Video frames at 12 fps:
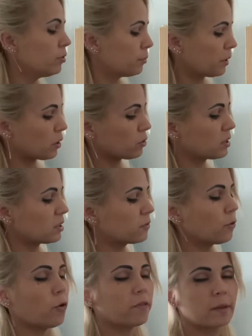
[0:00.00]
because it's
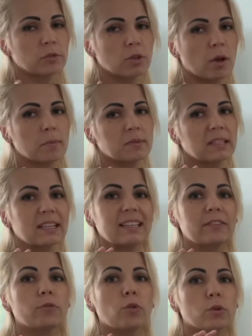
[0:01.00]
4 of them, so I'm
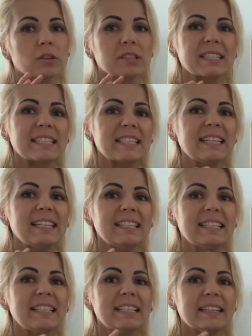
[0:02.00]
singing 4 notes C,
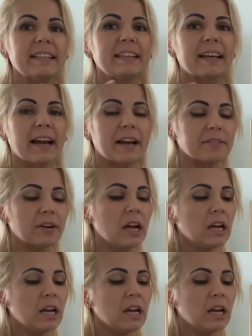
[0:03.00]
D, E, F.